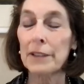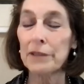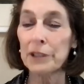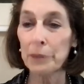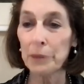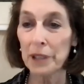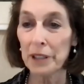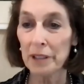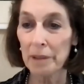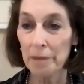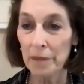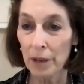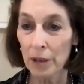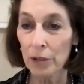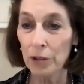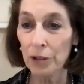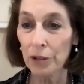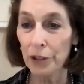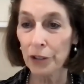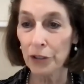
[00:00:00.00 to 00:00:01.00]
me the
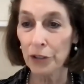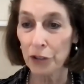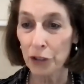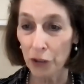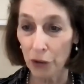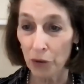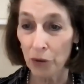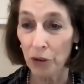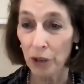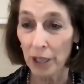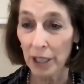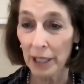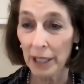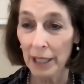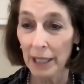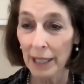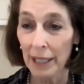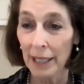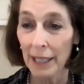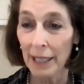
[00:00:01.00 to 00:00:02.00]
most joy
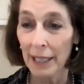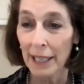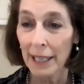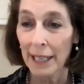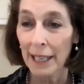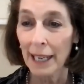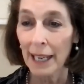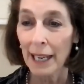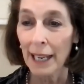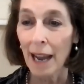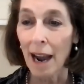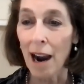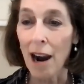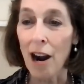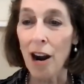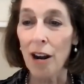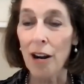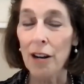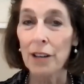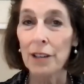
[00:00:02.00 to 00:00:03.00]

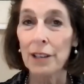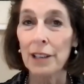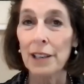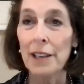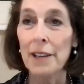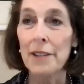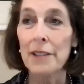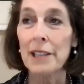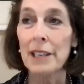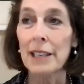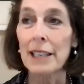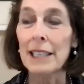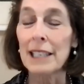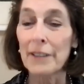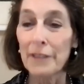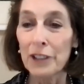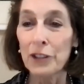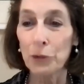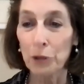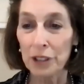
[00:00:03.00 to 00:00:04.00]
are the
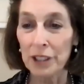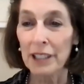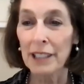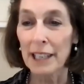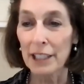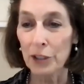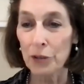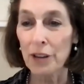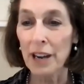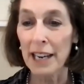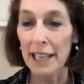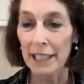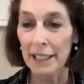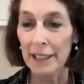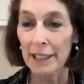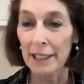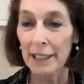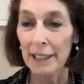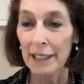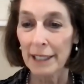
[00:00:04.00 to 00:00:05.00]
individuals that I
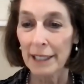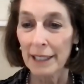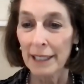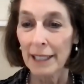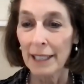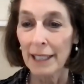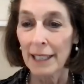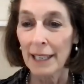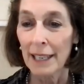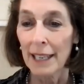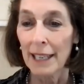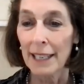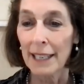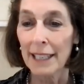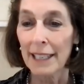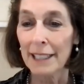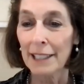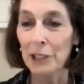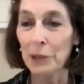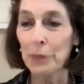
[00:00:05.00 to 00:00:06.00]
trained. It
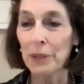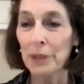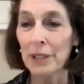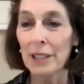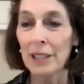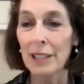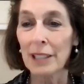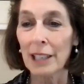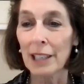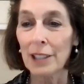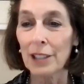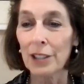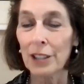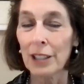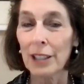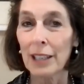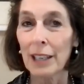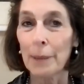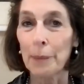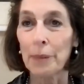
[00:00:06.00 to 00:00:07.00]
has been such
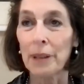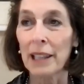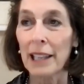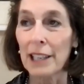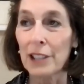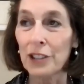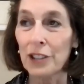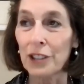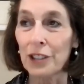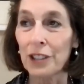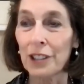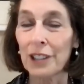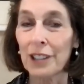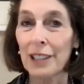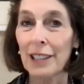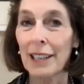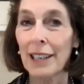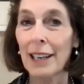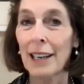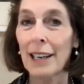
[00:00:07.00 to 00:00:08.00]
a pleasure
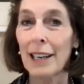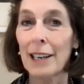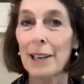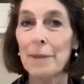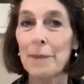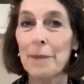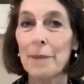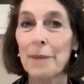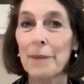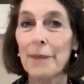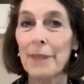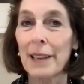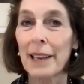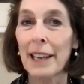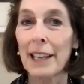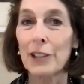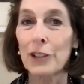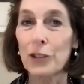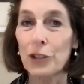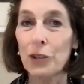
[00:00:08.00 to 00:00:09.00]

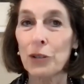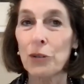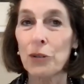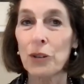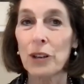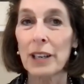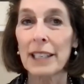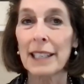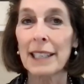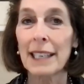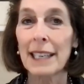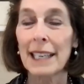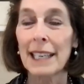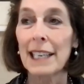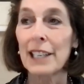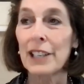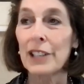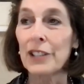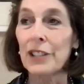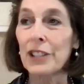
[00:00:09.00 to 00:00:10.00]
and joy
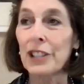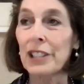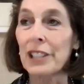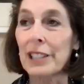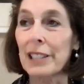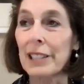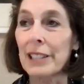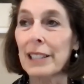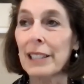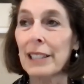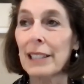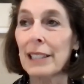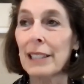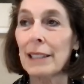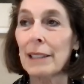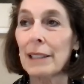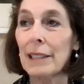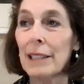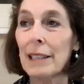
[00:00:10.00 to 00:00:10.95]
to see